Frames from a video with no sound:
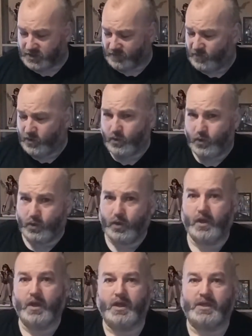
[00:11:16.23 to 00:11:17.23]
a few
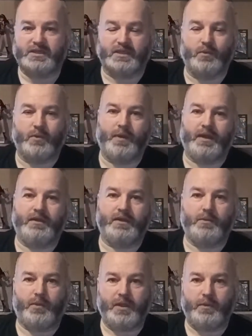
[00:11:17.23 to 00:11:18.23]
simple
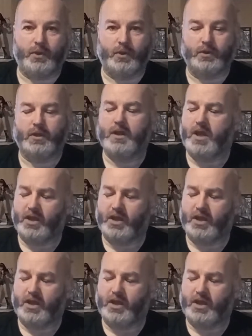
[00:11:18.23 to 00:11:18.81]
minded people.